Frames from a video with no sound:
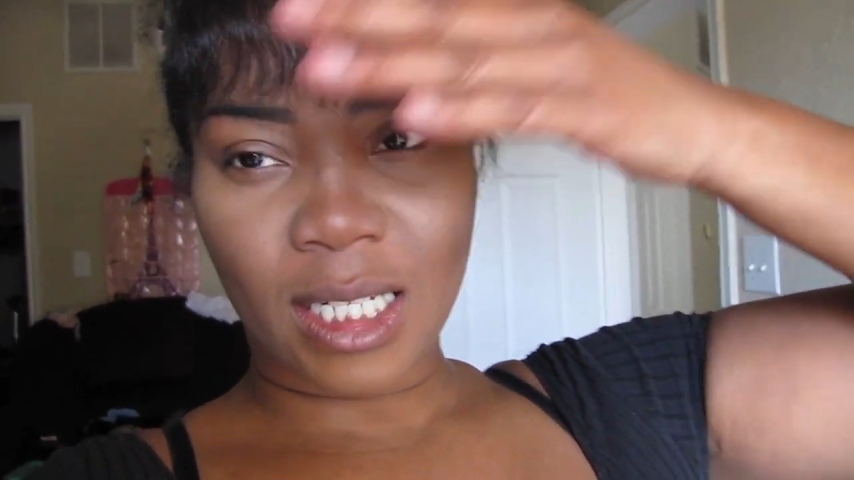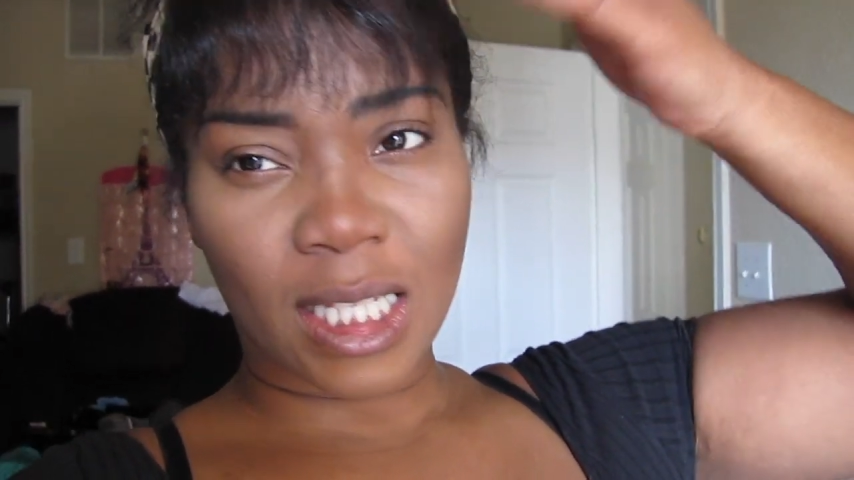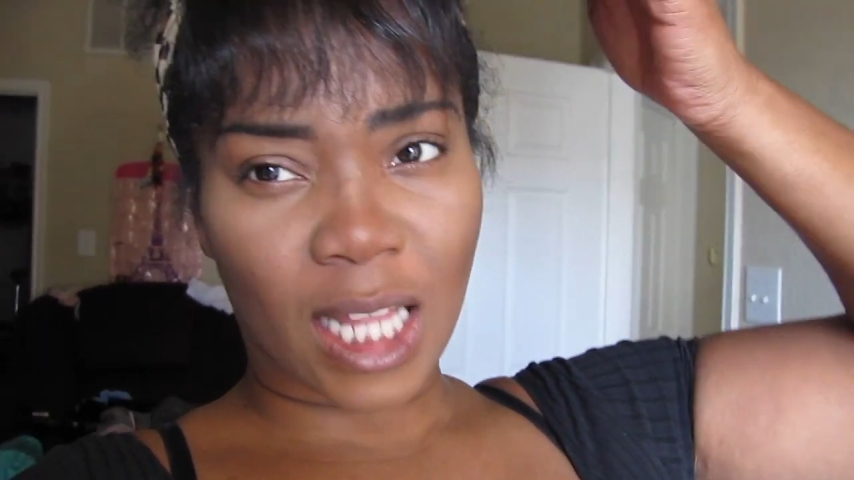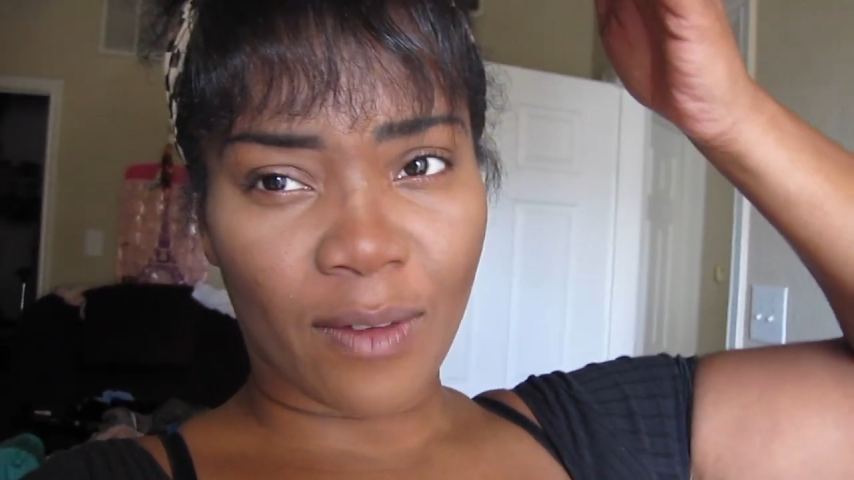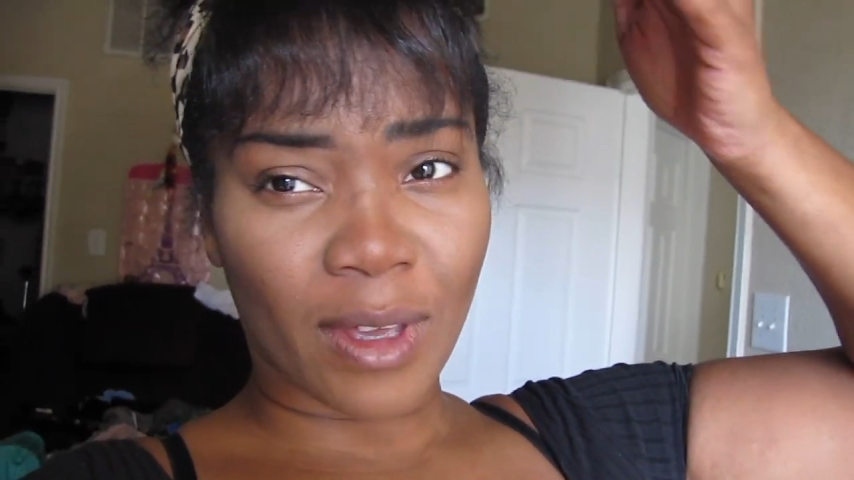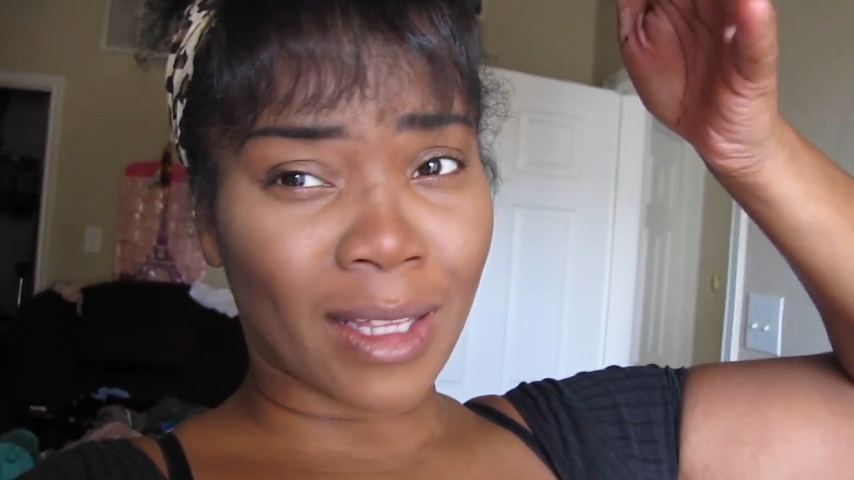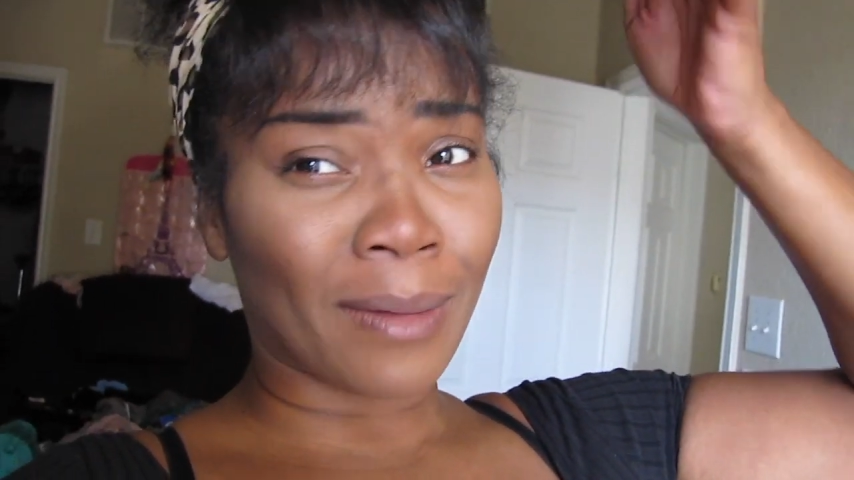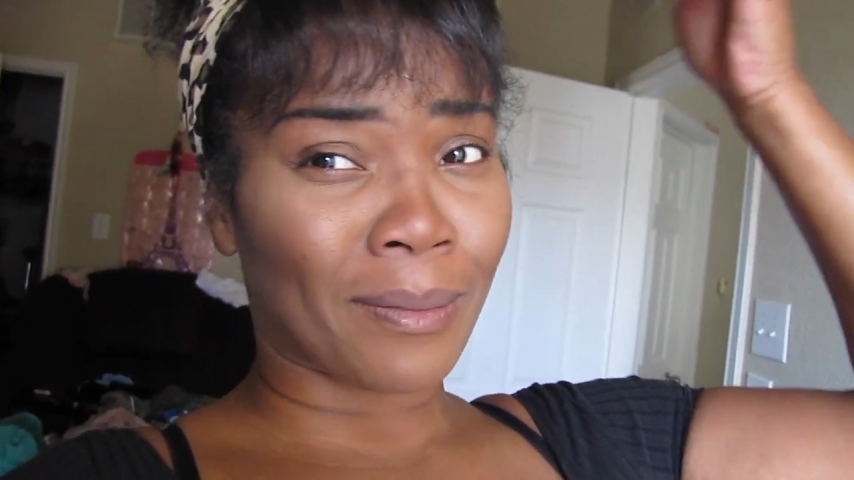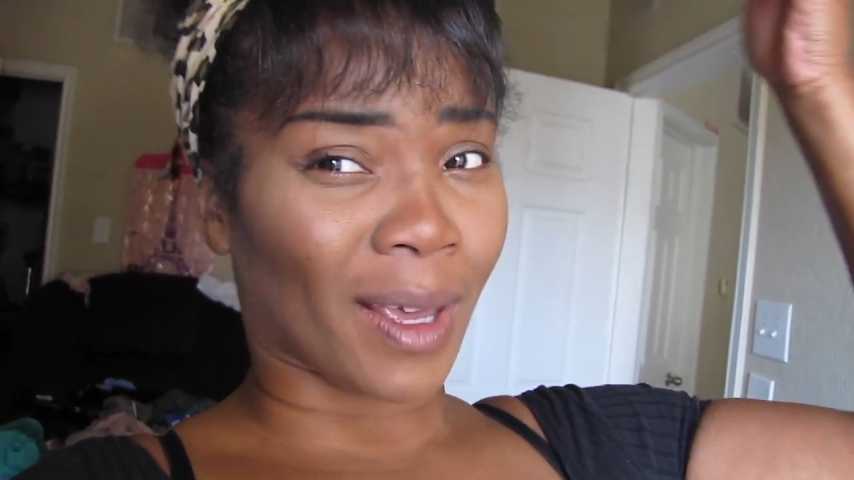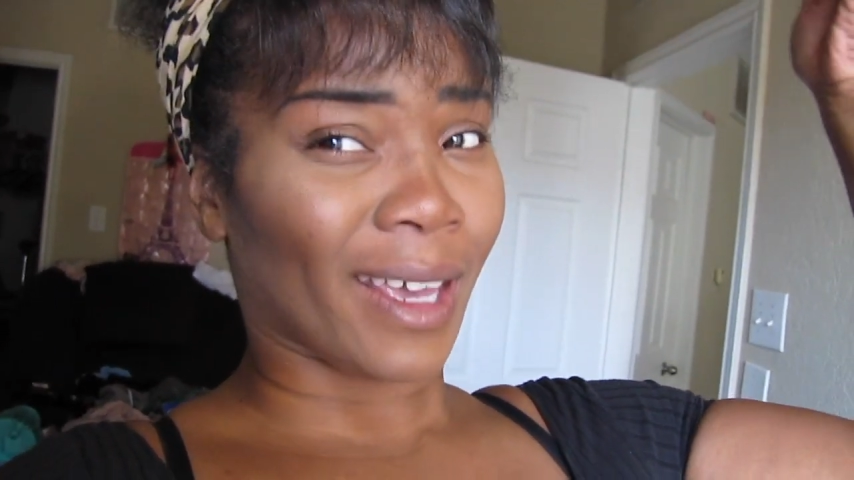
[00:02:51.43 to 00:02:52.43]
loving
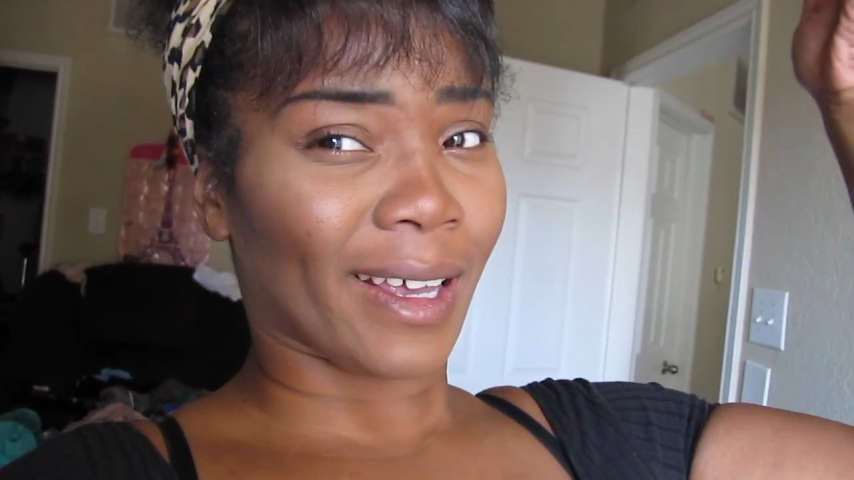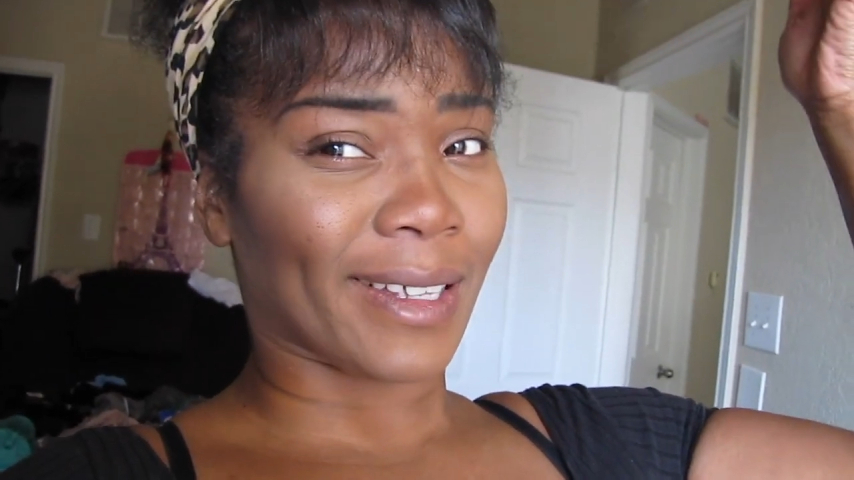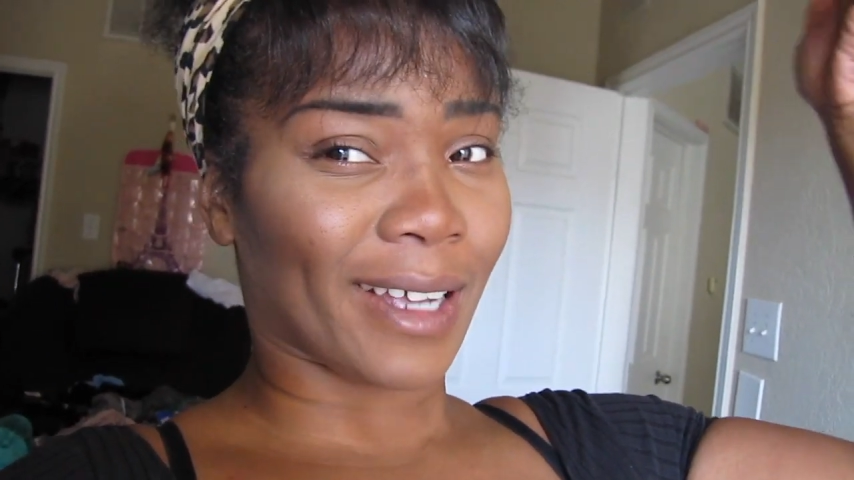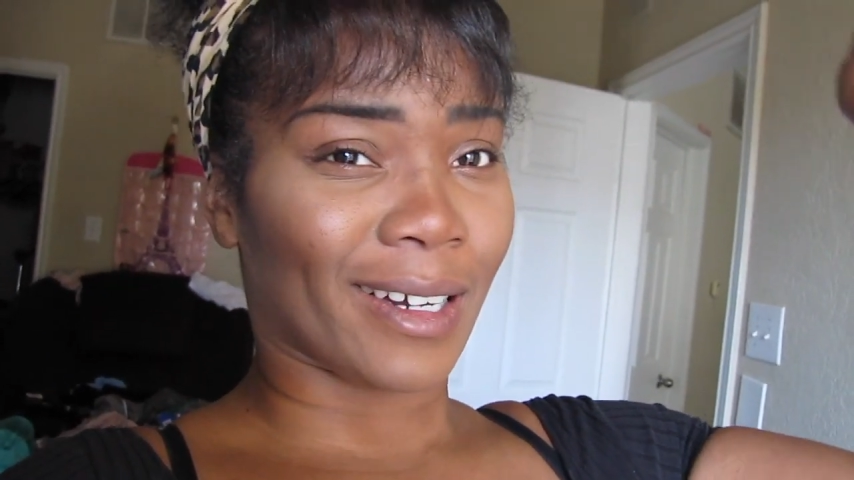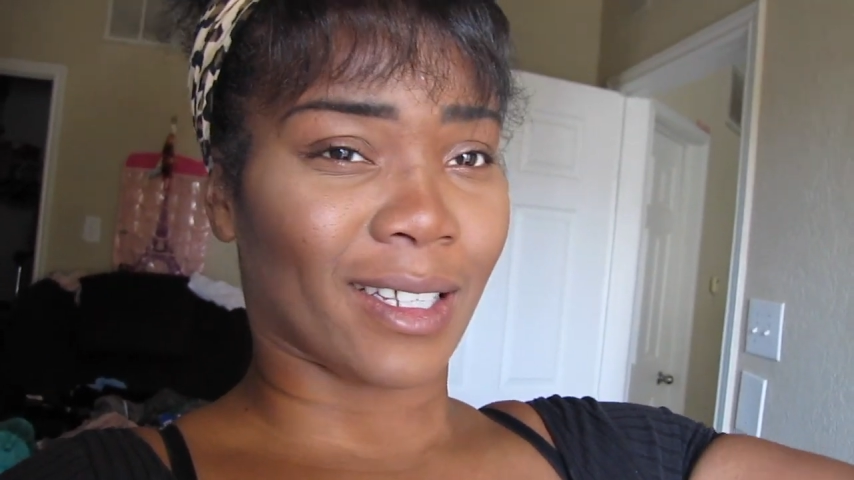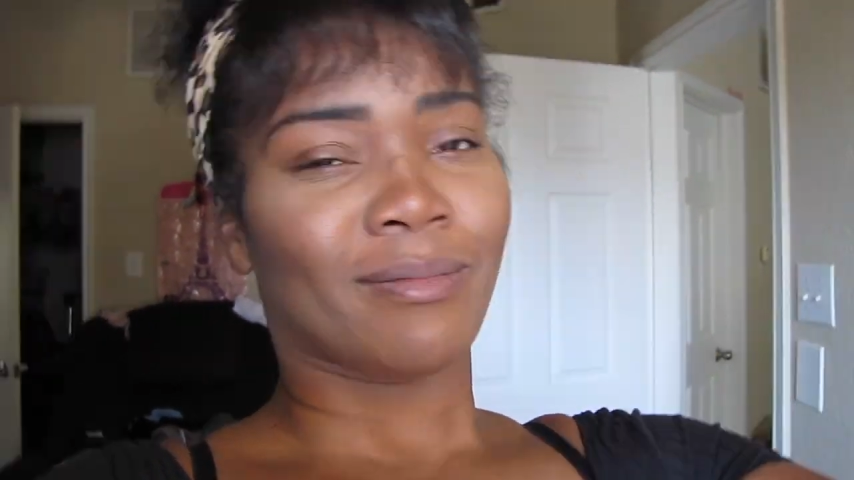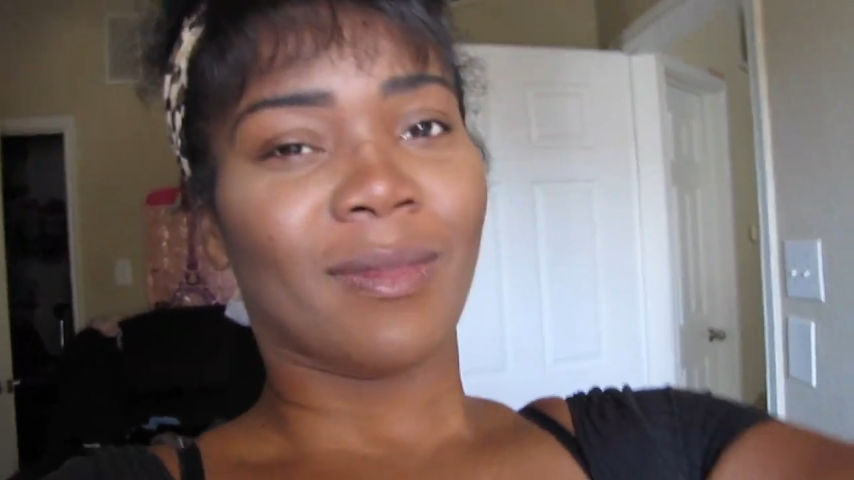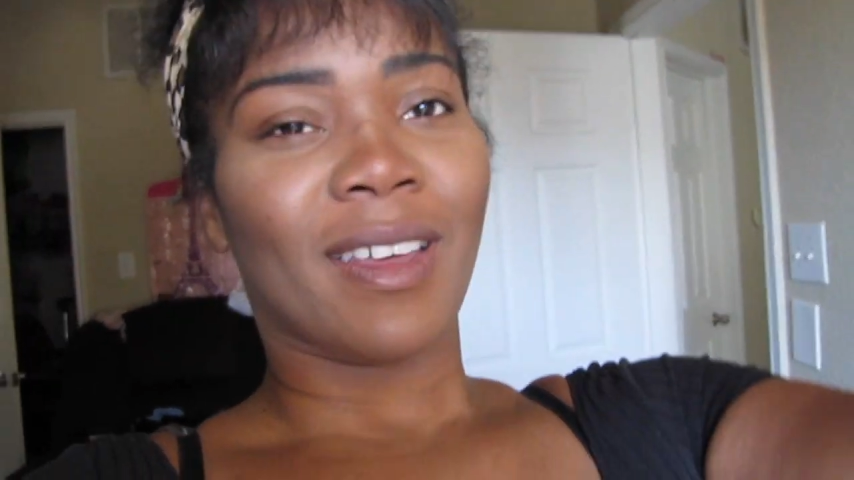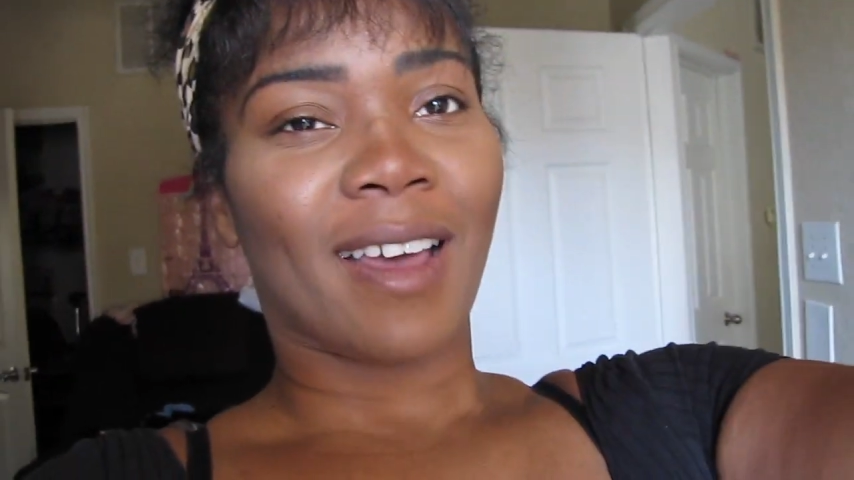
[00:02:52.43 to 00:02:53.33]
the bangs, honest.